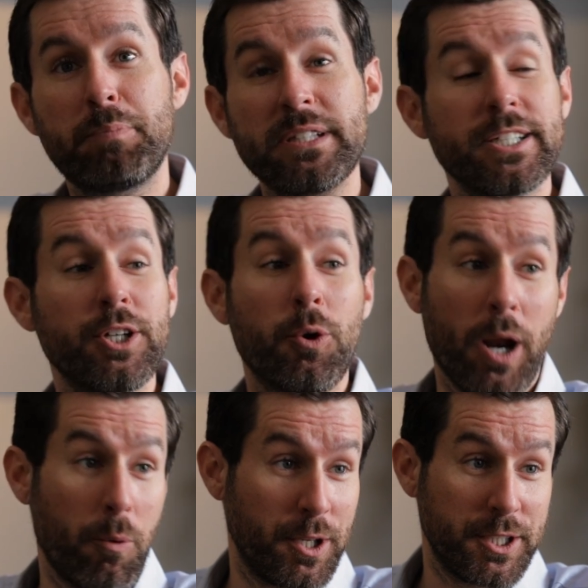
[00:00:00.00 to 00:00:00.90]
but didn't know
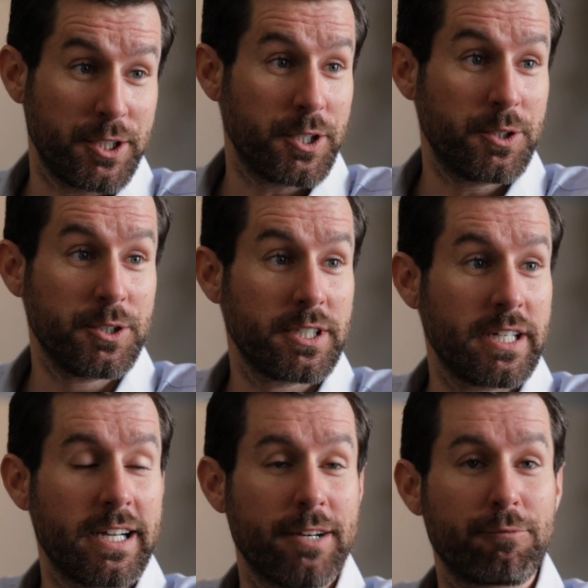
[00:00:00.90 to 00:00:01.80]
what I wanted to do.
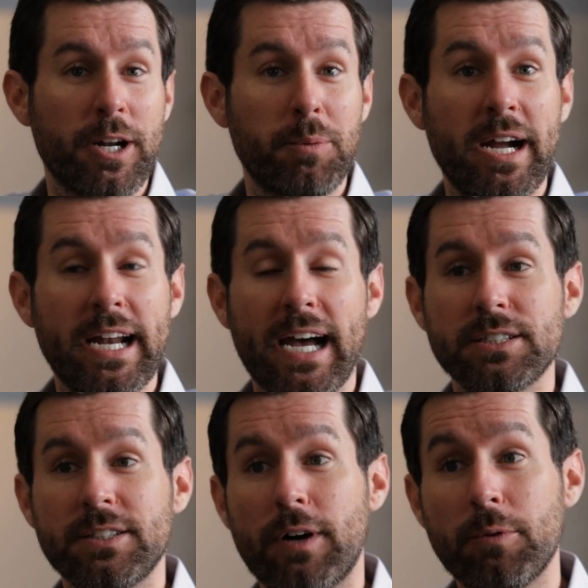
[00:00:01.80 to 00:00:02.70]
A friend of mine
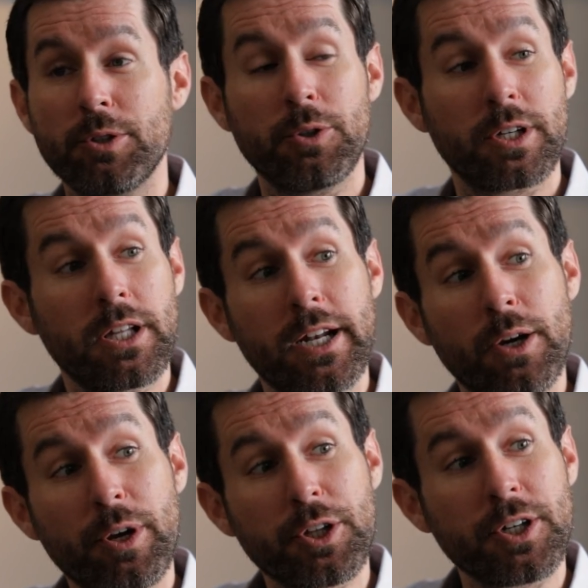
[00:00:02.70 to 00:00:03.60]
asked if I would do the
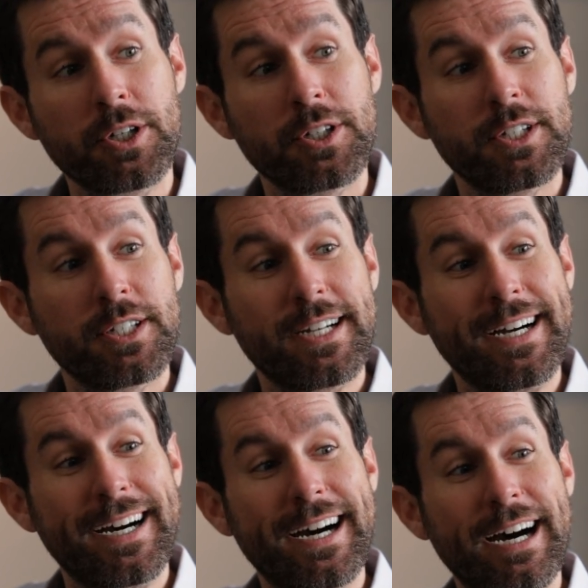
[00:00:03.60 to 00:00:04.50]
clinic with her.
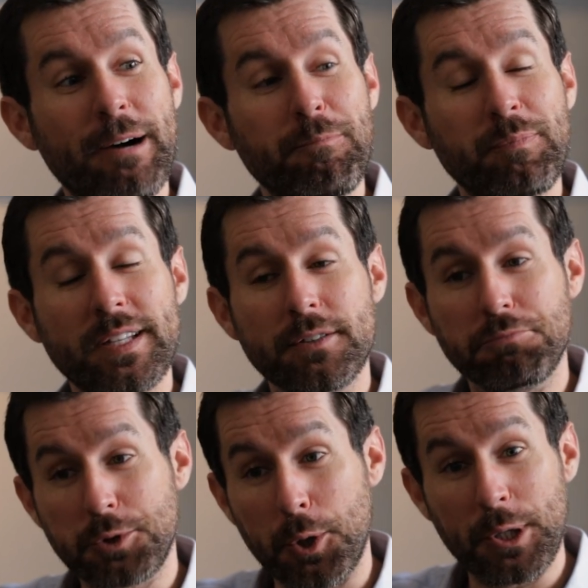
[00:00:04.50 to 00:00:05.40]
Um,
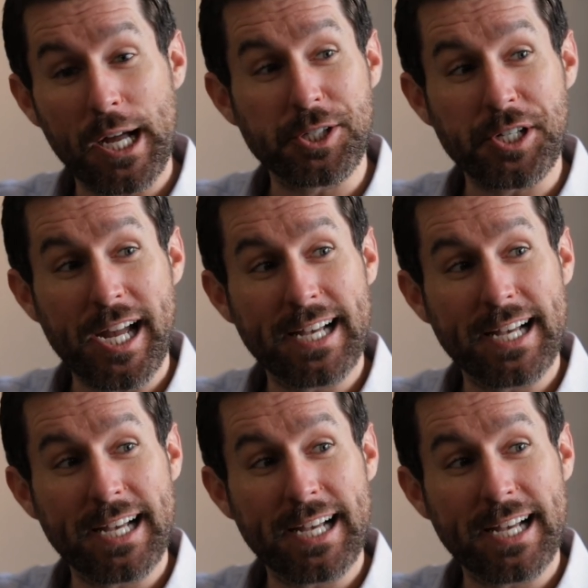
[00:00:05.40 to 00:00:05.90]
so glad she